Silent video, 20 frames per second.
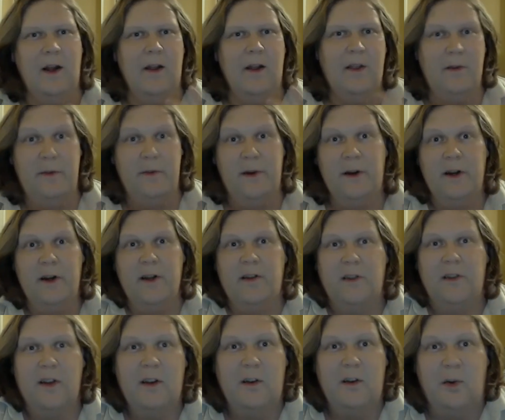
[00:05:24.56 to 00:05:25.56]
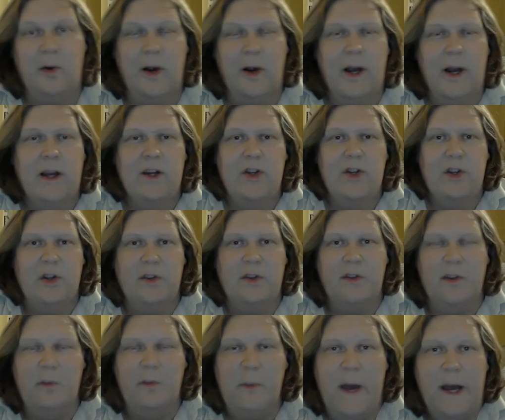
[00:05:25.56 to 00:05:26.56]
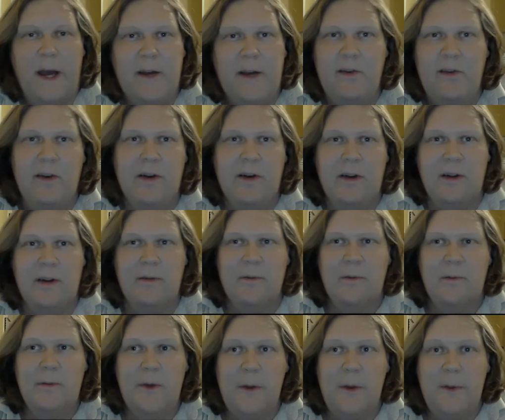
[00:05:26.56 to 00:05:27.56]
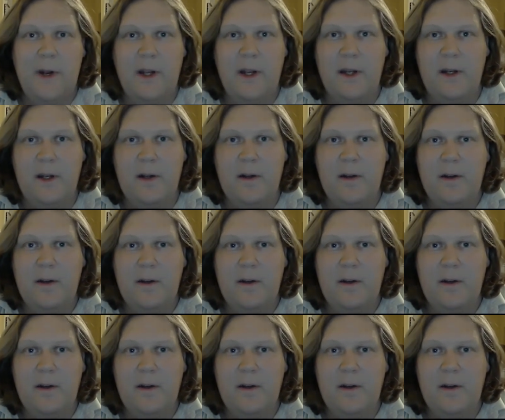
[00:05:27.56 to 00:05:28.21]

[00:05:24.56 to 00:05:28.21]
the various interactions of masculine and feminine.